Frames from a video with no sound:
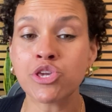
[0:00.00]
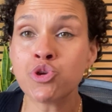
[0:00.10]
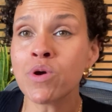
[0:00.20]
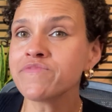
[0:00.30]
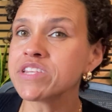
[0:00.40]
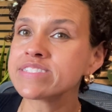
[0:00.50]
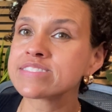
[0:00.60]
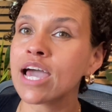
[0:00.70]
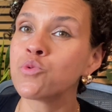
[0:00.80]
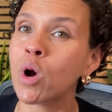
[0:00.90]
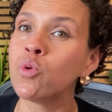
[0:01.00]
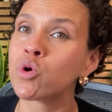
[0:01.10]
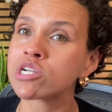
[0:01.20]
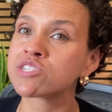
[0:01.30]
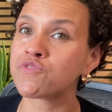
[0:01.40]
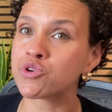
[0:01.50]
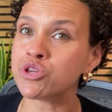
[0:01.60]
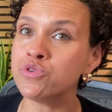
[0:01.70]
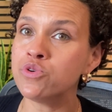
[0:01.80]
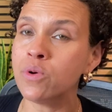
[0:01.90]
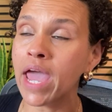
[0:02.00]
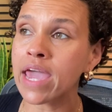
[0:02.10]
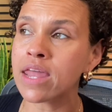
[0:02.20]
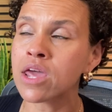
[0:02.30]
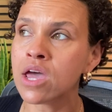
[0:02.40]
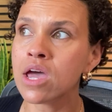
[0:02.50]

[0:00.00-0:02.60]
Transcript: You have to decide what works for you and